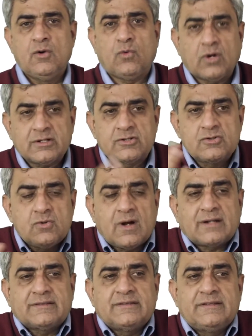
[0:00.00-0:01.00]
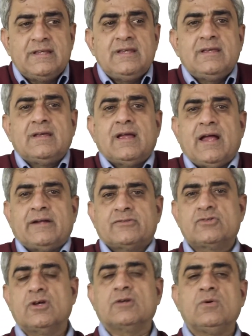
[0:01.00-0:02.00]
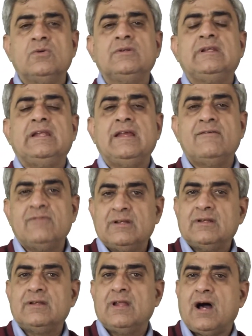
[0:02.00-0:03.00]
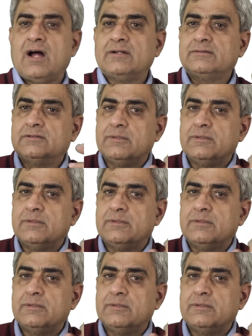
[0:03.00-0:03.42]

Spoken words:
what you are seeing at your own level are